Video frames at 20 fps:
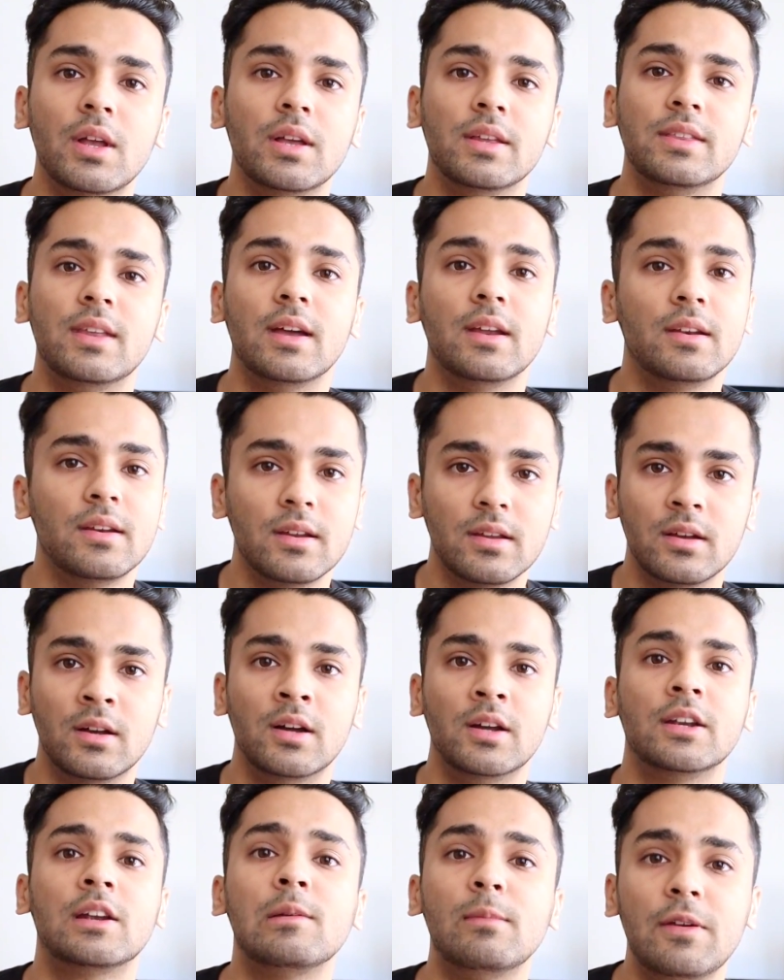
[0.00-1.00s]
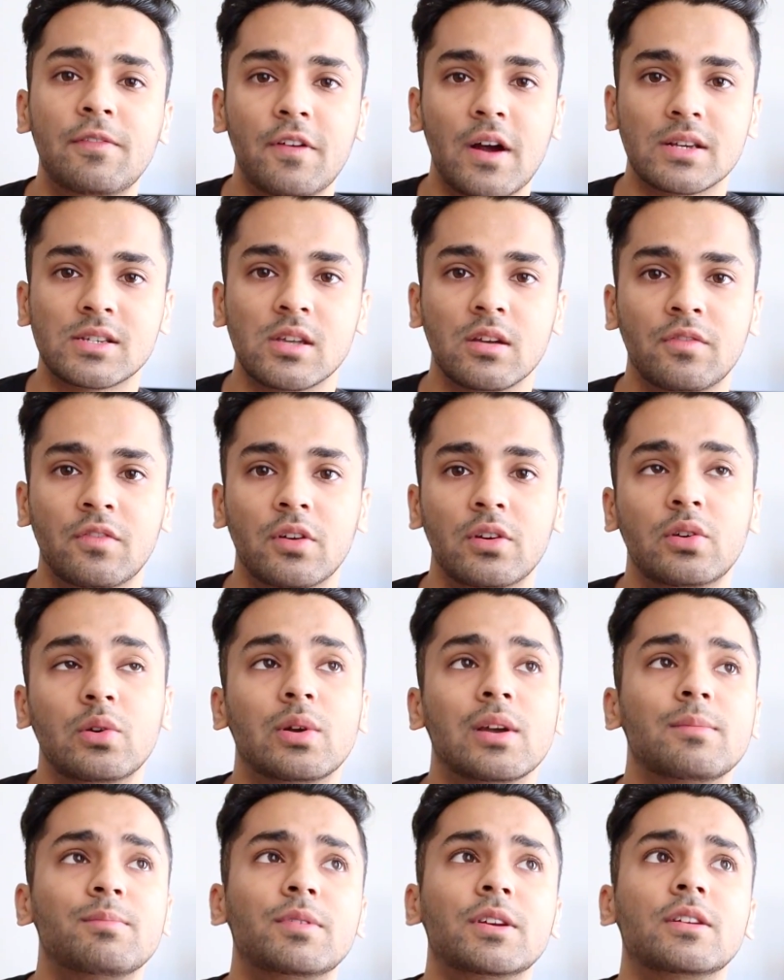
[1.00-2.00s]
Then uh, it will be faster for you. You
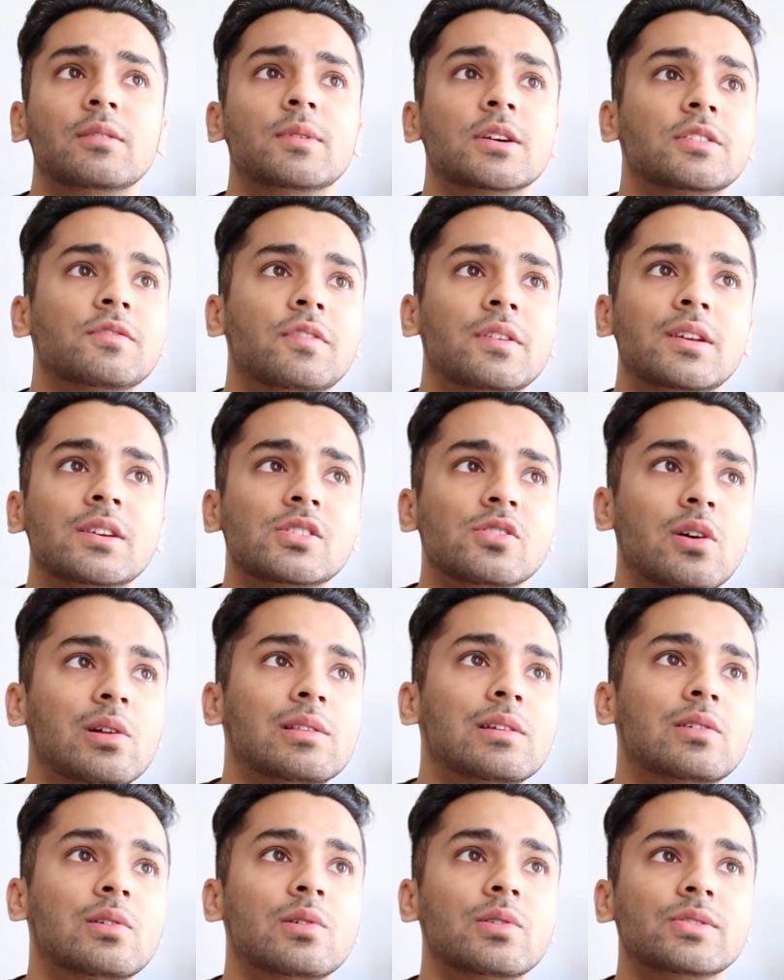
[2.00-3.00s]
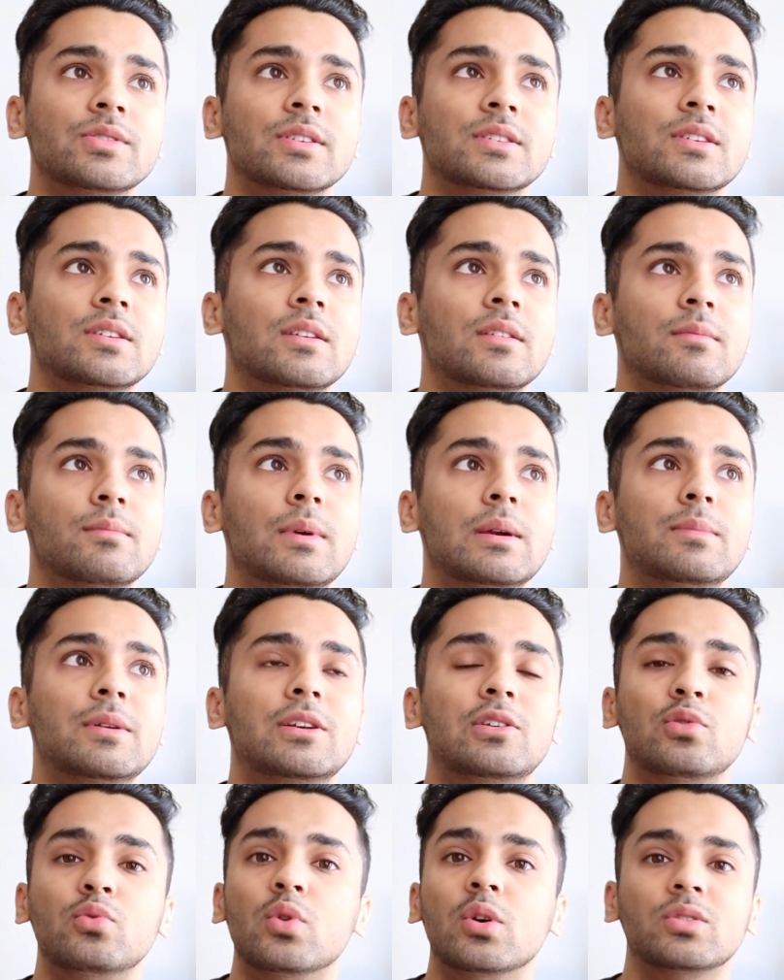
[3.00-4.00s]
can pretty much finish all the courses in
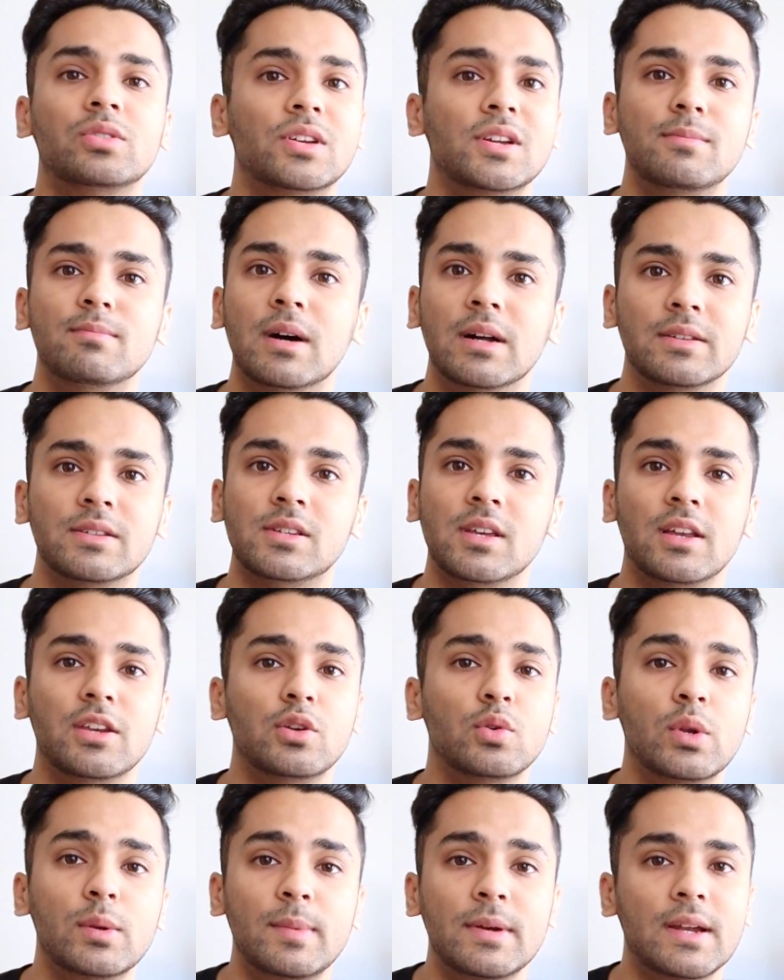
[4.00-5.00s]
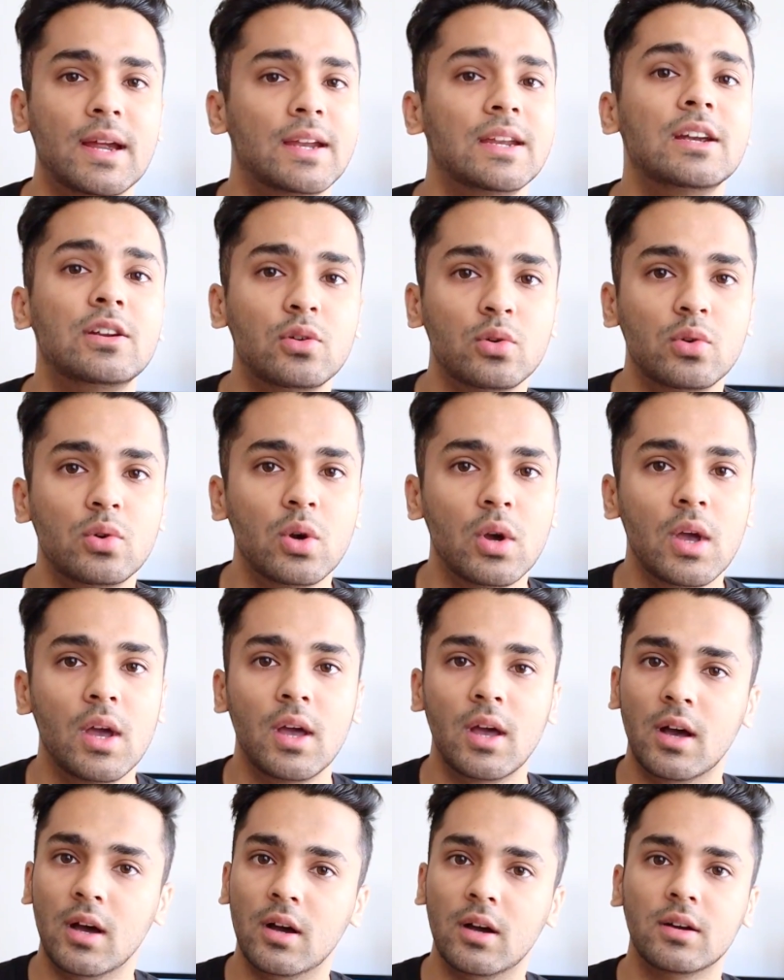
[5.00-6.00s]
maybe two or three months, and you will be ready to
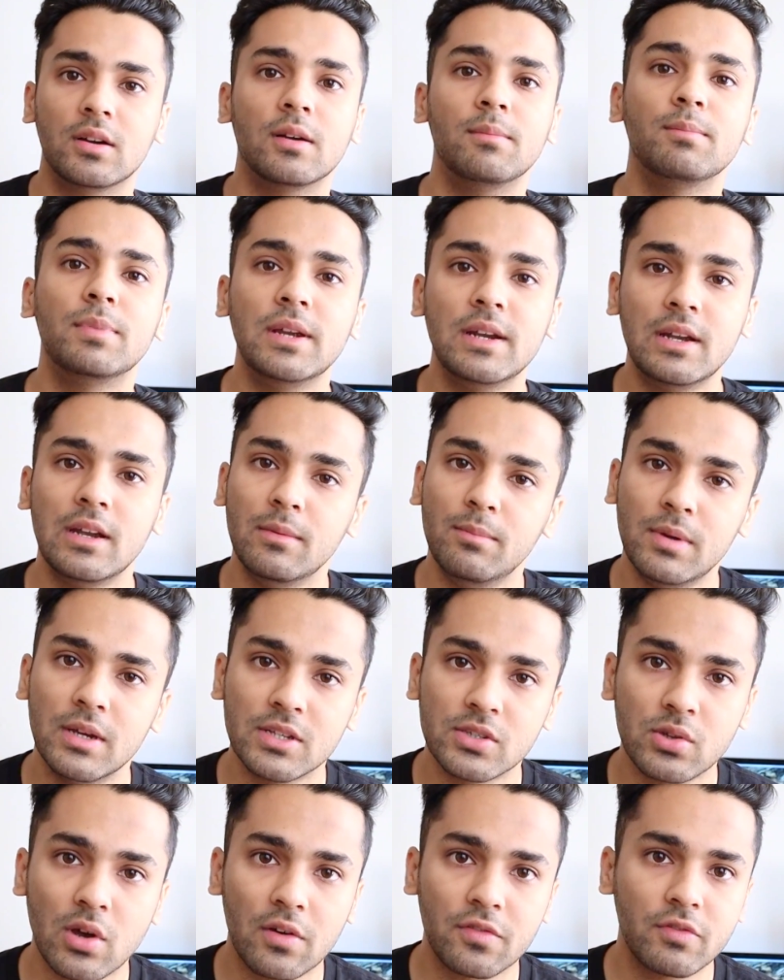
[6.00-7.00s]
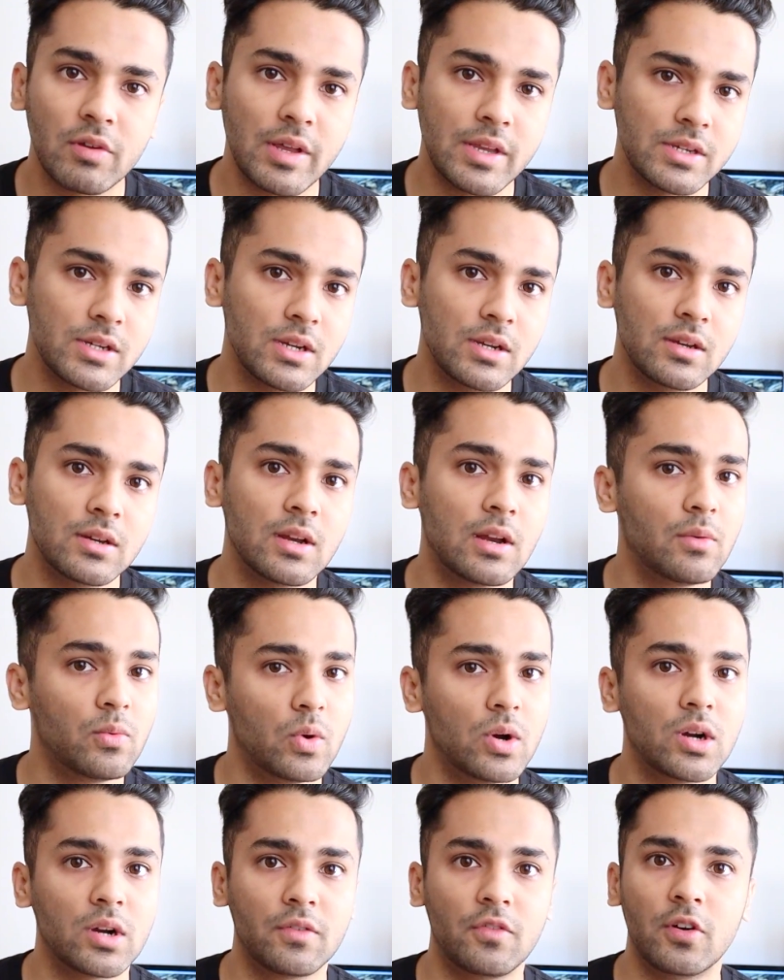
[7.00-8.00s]
uh, completely be a software engineer and
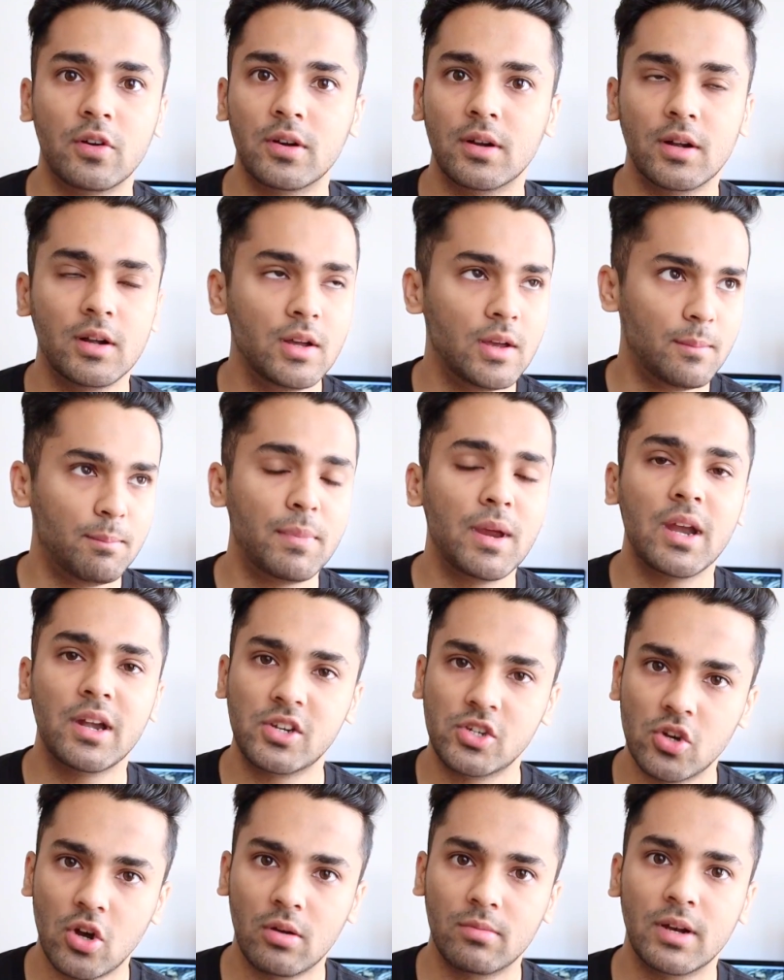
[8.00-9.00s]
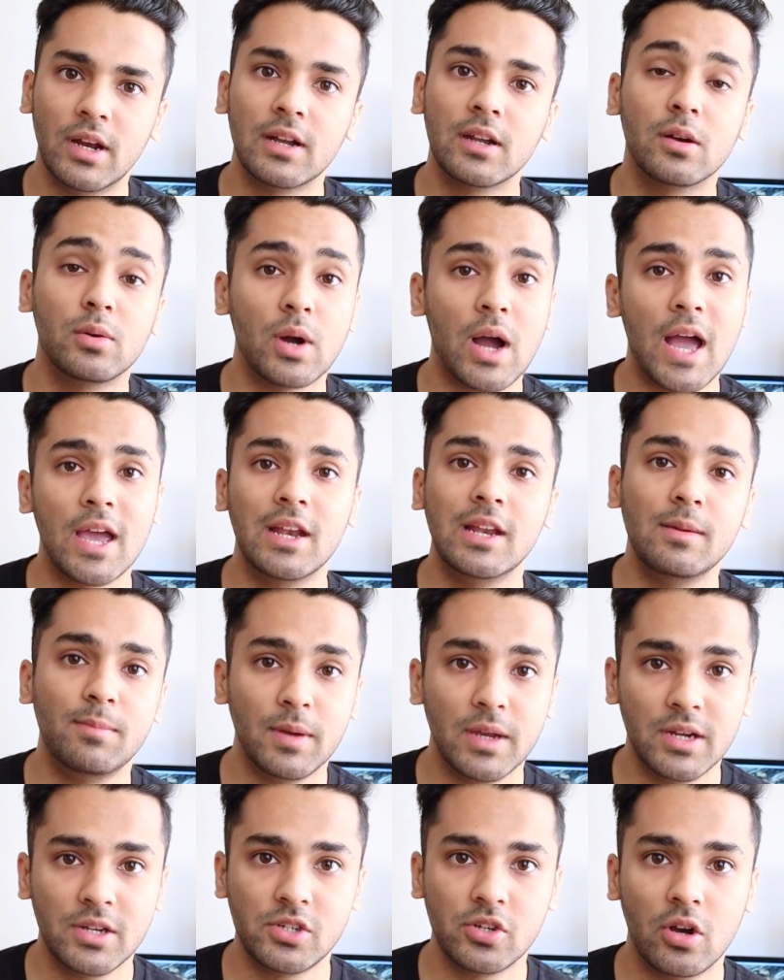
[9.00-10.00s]
work for a paid job, right? A highly
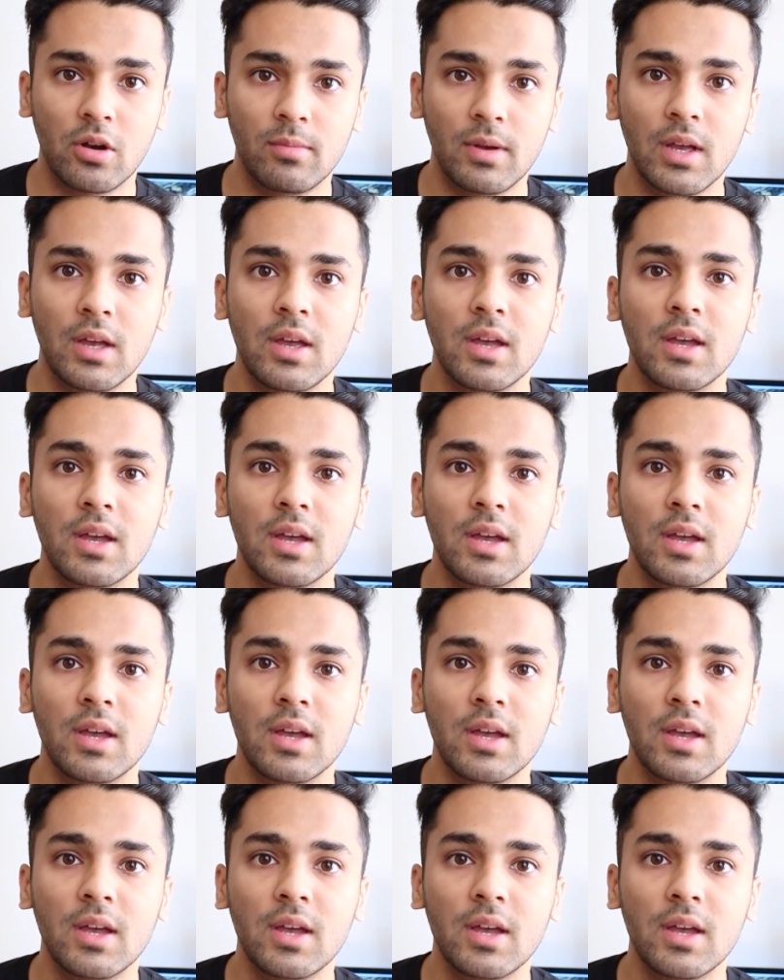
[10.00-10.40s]
paid job.